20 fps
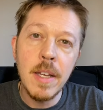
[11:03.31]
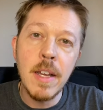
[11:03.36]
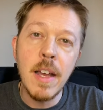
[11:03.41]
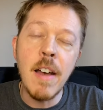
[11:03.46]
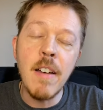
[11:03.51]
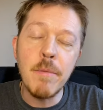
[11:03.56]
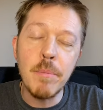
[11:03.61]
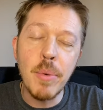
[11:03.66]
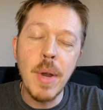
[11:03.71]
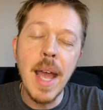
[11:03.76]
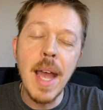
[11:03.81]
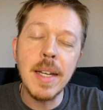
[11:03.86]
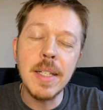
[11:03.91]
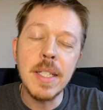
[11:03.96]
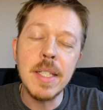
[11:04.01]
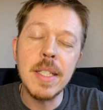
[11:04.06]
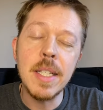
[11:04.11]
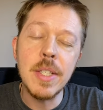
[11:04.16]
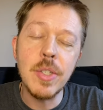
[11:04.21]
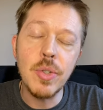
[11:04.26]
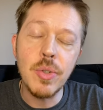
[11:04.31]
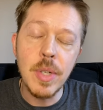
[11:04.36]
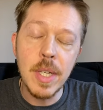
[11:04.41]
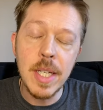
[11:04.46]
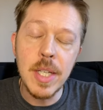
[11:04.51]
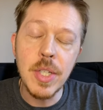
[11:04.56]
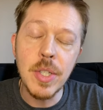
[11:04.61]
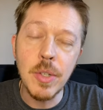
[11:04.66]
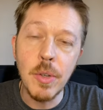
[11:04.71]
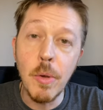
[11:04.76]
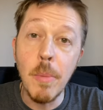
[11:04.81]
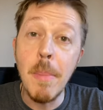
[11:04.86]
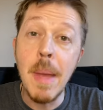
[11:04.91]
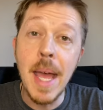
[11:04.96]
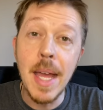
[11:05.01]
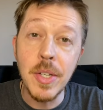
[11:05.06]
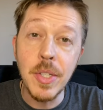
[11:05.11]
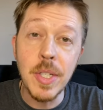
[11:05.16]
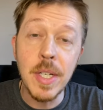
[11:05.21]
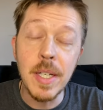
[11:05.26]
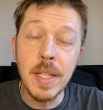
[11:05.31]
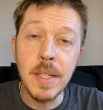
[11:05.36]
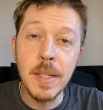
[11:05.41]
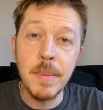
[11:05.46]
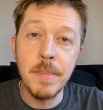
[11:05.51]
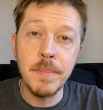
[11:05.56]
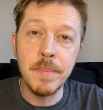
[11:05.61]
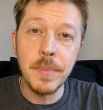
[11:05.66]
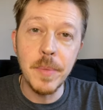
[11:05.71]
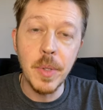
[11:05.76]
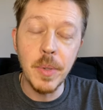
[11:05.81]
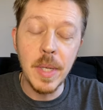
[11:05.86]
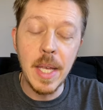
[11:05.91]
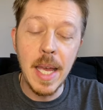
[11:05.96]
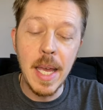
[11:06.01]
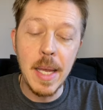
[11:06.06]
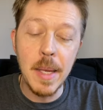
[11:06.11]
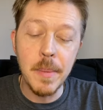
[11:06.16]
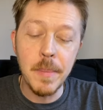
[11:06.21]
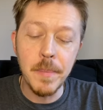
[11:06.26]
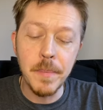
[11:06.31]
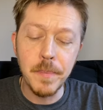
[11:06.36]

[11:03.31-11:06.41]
of practicing traditional magic, okay?